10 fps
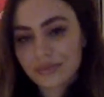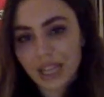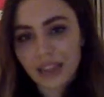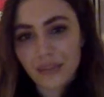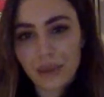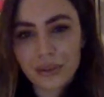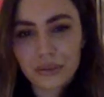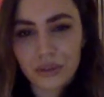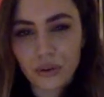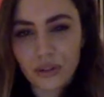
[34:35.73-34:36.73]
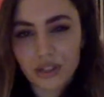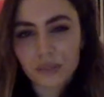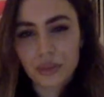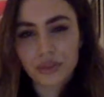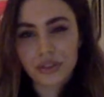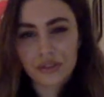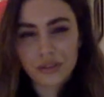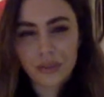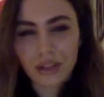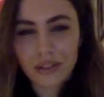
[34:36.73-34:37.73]
and then maybe I'll record it and post it or
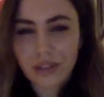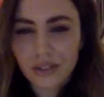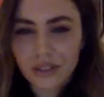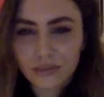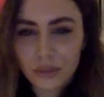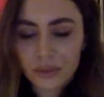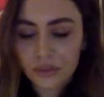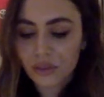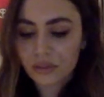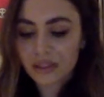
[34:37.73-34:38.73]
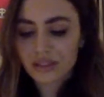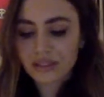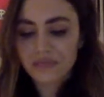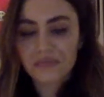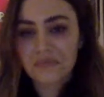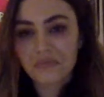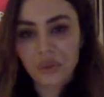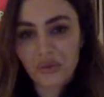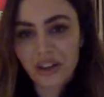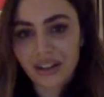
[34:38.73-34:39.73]
something. I don't know what we're doing with this. but
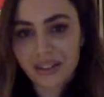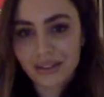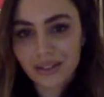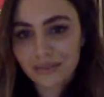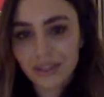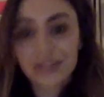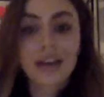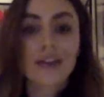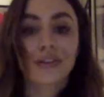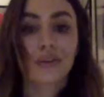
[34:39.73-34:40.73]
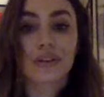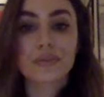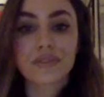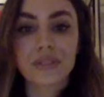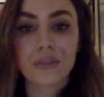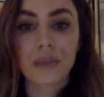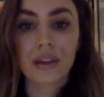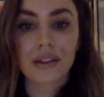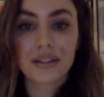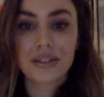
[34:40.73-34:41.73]
we're writing a song doesn't have to always be for something.
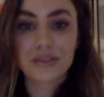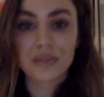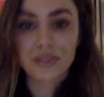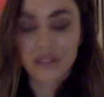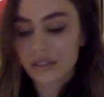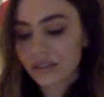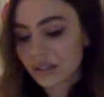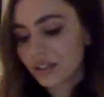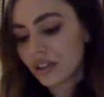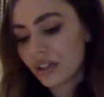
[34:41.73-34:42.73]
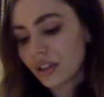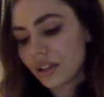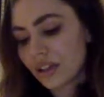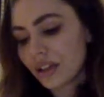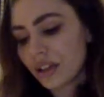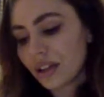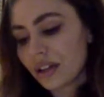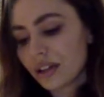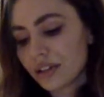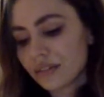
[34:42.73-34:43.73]
Can just be for us.
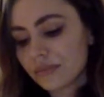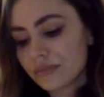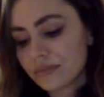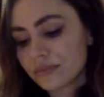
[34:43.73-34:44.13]
Um,